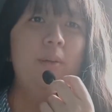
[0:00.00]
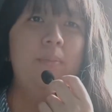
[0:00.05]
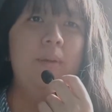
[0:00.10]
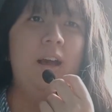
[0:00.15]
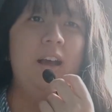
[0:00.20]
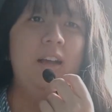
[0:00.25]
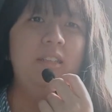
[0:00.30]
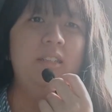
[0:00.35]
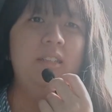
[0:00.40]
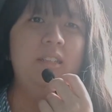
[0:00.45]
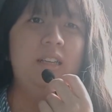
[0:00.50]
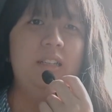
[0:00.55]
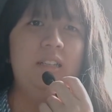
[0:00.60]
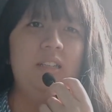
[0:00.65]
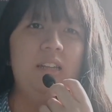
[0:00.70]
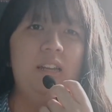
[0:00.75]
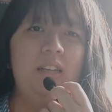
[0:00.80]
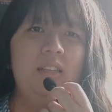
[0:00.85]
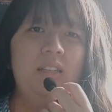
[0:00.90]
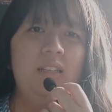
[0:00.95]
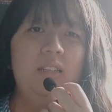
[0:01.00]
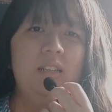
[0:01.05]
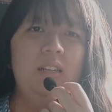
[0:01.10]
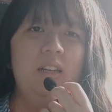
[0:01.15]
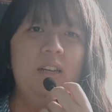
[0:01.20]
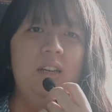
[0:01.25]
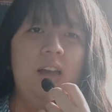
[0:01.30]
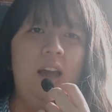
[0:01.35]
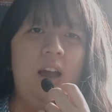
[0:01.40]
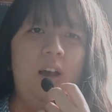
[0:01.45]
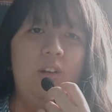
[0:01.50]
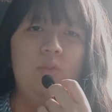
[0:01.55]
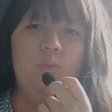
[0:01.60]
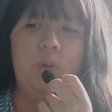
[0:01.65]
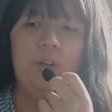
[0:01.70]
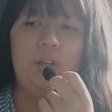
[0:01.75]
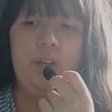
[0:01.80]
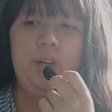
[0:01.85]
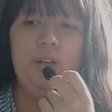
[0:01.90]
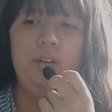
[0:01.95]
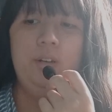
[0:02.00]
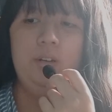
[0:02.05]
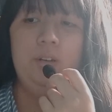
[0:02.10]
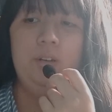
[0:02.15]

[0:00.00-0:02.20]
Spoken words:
the past 6 days. I was working